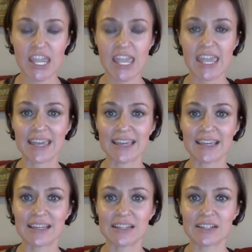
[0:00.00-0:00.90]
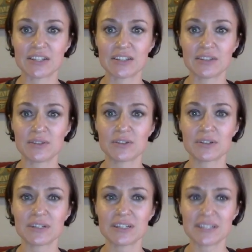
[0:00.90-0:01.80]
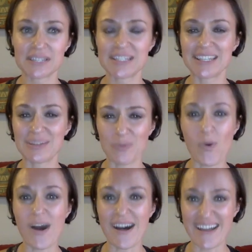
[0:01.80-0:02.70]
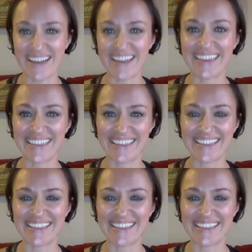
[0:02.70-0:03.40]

And you're going to see why it